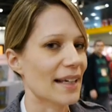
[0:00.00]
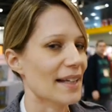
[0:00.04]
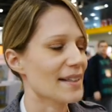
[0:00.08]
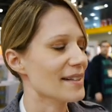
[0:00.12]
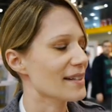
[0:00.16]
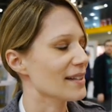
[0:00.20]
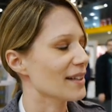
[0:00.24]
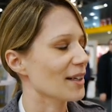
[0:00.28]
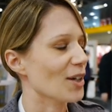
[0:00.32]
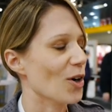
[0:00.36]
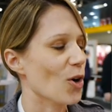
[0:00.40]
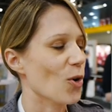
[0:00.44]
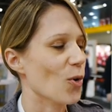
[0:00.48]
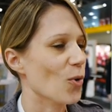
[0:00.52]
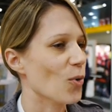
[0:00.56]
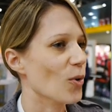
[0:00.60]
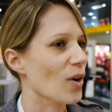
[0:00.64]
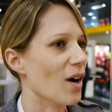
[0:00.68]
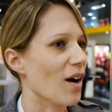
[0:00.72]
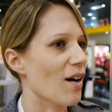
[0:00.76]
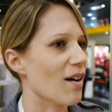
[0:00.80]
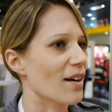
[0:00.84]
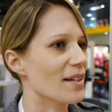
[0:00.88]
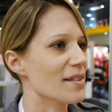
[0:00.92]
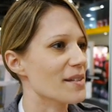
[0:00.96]
getting all
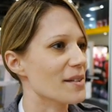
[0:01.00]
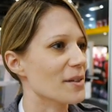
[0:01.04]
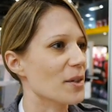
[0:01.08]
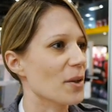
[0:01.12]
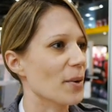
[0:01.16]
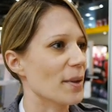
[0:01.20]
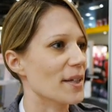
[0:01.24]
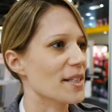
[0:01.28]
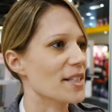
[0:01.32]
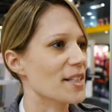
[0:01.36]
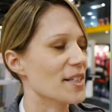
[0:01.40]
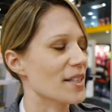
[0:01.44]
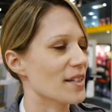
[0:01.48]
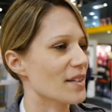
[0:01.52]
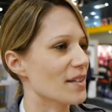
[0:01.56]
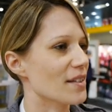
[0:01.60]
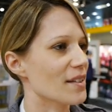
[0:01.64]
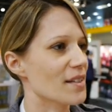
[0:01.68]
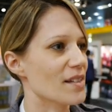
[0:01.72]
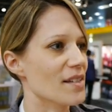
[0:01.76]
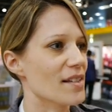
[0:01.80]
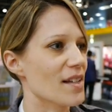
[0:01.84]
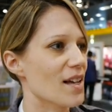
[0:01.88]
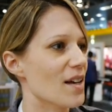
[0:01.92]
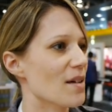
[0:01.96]
kinds of
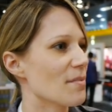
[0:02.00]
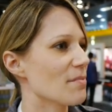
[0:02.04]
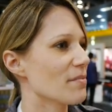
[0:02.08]
questions,